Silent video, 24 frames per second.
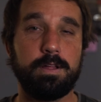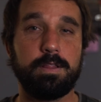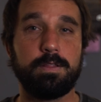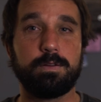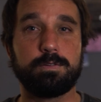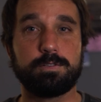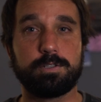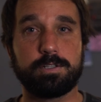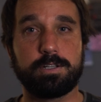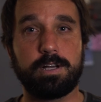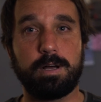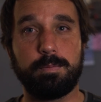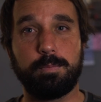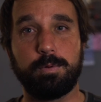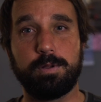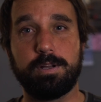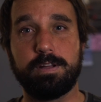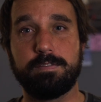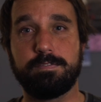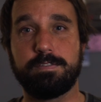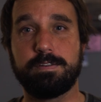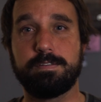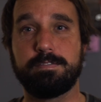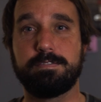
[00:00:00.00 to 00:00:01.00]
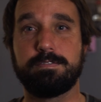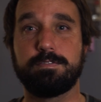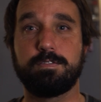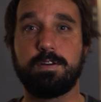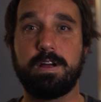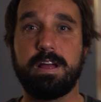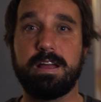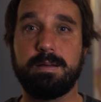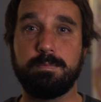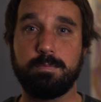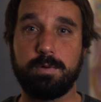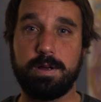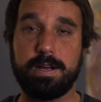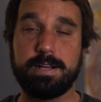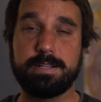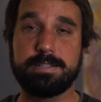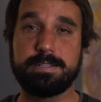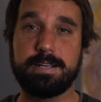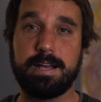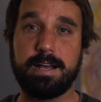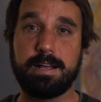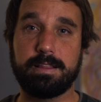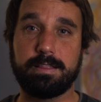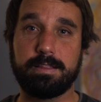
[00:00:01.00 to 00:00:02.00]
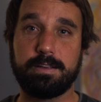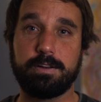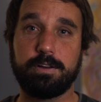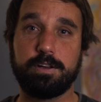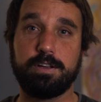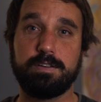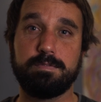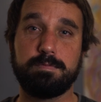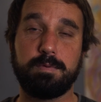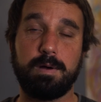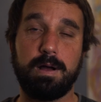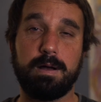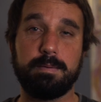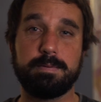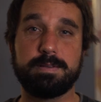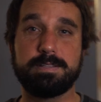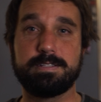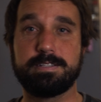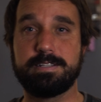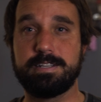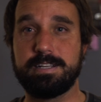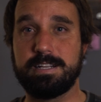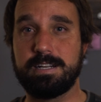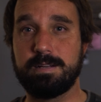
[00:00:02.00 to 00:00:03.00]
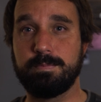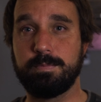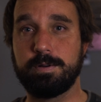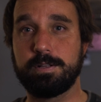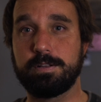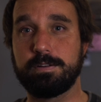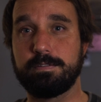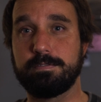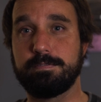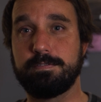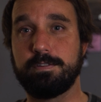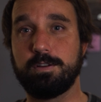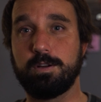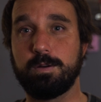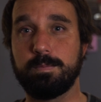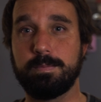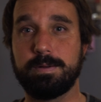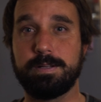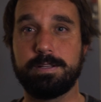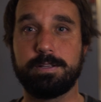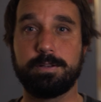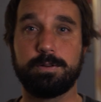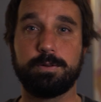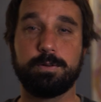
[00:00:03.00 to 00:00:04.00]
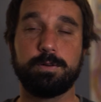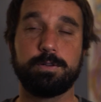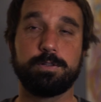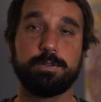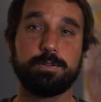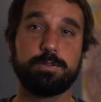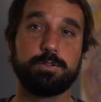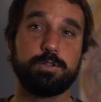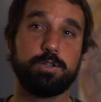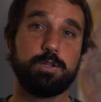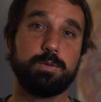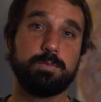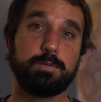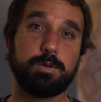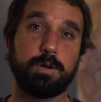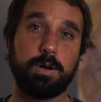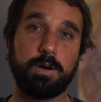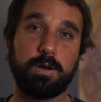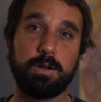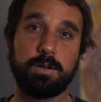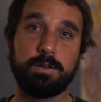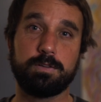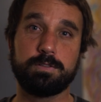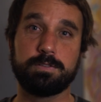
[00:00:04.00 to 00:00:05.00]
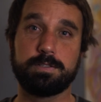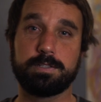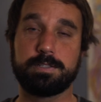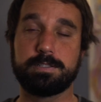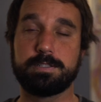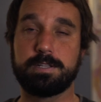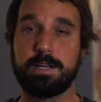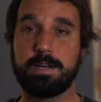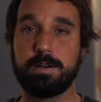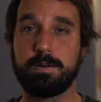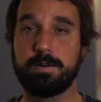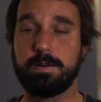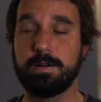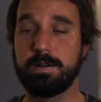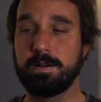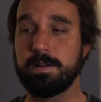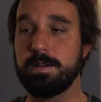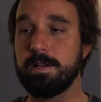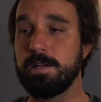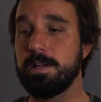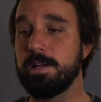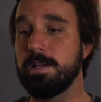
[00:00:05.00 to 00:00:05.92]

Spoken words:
There's a couple different frame rates out there. You probably see them when you're filming, you're doing your Zoom calls, etc.